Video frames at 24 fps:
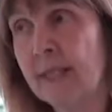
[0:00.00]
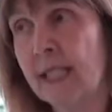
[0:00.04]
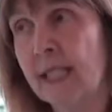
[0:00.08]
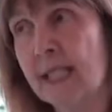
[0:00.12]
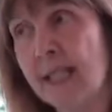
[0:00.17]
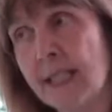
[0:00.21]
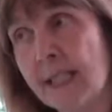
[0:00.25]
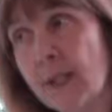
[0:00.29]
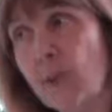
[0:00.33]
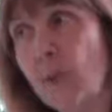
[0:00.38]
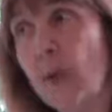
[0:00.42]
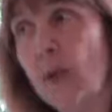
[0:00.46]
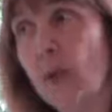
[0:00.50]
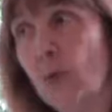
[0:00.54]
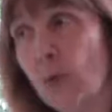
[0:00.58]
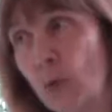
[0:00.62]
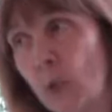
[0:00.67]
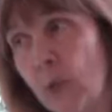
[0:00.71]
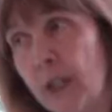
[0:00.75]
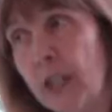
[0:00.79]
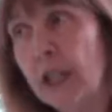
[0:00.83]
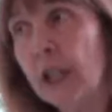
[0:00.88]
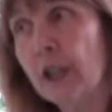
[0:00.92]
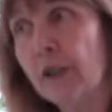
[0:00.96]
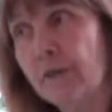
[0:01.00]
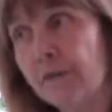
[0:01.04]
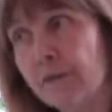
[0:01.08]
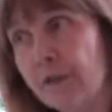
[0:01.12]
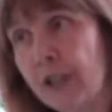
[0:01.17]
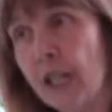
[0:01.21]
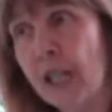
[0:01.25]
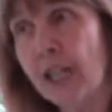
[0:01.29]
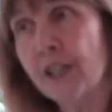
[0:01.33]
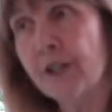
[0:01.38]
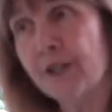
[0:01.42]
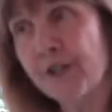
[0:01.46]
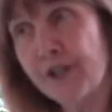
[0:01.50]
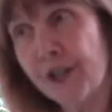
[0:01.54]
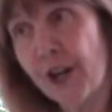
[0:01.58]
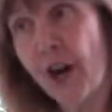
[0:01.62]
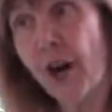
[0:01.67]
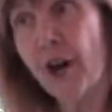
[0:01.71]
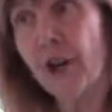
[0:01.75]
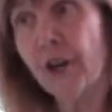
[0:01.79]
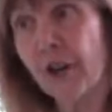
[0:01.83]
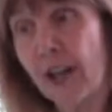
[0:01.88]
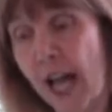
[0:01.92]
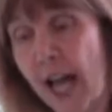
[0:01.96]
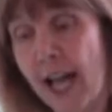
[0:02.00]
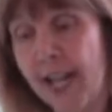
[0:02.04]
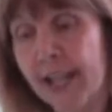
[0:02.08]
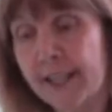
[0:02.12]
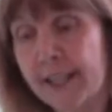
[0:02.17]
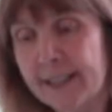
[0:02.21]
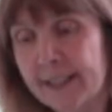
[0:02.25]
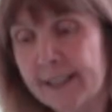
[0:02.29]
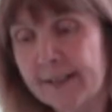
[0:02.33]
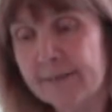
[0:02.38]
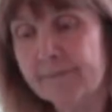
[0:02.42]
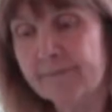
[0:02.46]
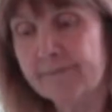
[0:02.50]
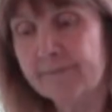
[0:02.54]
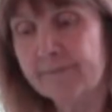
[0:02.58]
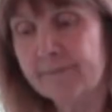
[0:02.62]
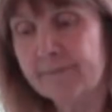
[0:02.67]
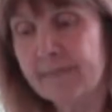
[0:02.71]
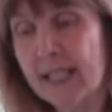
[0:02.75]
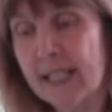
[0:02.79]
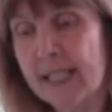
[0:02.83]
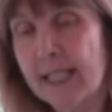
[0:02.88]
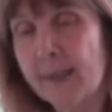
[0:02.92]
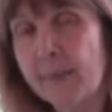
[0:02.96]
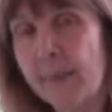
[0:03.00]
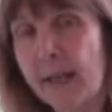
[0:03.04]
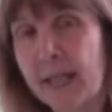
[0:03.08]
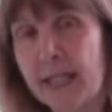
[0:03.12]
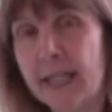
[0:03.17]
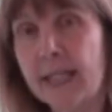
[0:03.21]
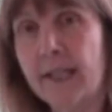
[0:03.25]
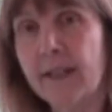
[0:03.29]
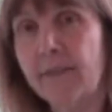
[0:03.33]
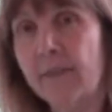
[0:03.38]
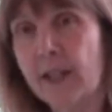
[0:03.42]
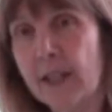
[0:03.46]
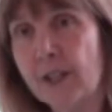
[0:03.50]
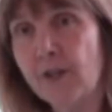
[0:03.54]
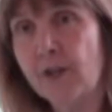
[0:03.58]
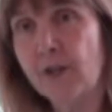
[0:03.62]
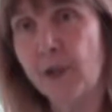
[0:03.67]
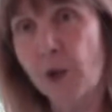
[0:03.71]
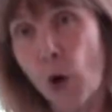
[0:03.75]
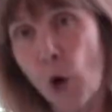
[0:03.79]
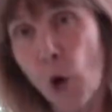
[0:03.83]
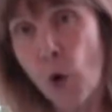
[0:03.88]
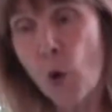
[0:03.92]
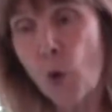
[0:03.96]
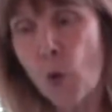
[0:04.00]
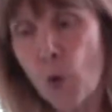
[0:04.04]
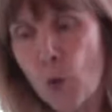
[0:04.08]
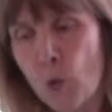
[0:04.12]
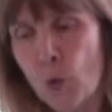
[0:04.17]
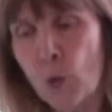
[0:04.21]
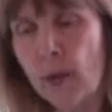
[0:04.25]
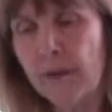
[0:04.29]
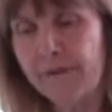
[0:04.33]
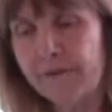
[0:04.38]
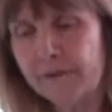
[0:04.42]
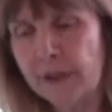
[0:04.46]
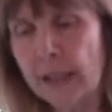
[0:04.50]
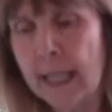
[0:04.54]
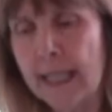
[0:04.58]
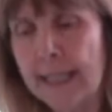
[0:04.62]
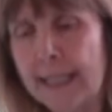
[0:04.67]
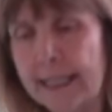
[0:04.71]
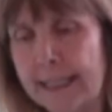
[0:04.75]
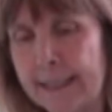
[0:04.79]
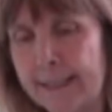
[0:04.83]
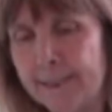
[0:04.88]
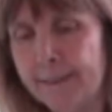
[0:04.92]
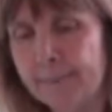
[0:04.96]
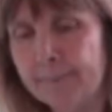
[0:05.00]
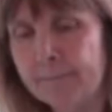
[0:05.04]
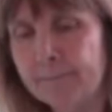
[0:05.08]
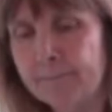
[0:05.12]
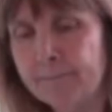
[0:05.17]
That's what real floods are like, as many of us know who have flooded.